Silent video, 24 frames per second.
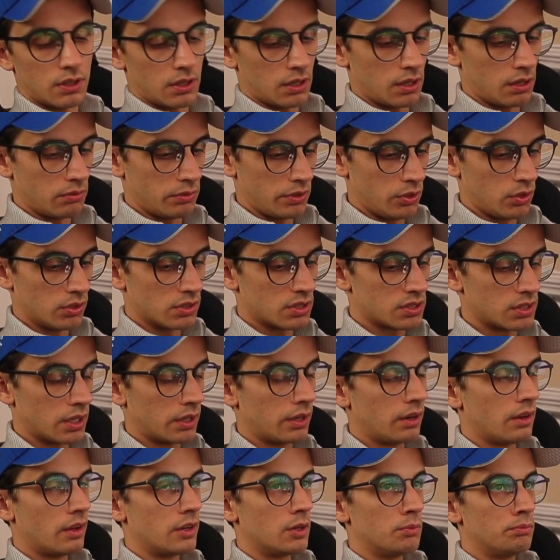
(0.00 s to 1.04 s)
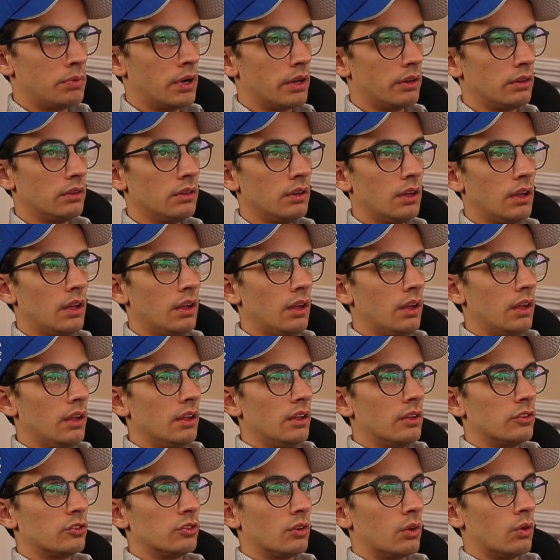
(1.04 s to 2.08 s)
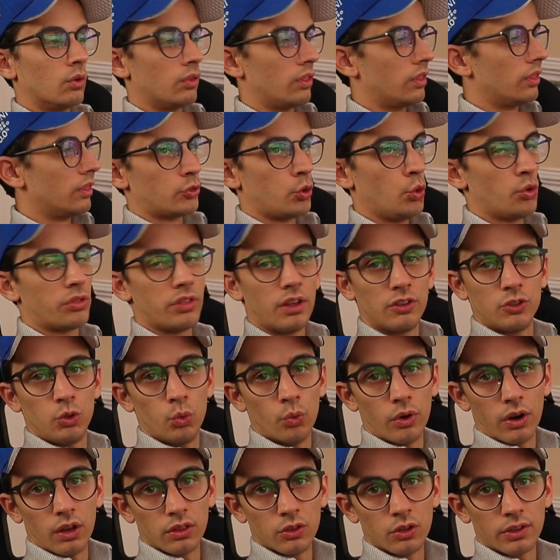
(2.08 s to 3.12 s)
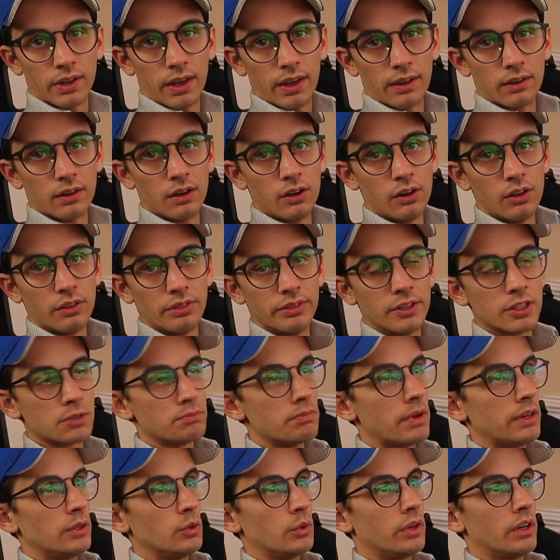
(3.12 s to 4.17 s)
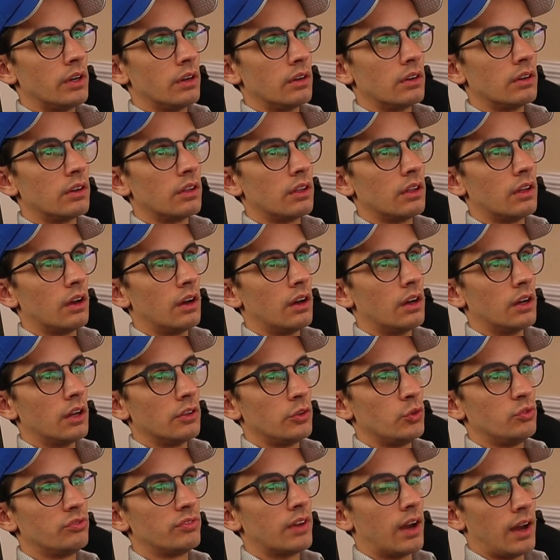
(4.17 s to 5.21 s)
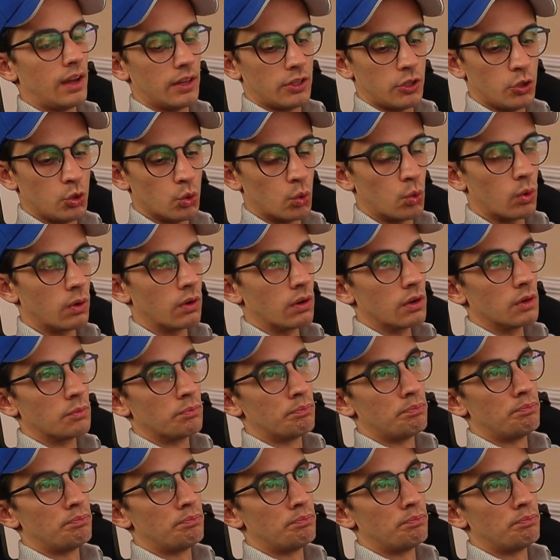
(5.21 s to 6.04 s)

but you can set it on a button. So two things you want to look at on this menu here. You've got your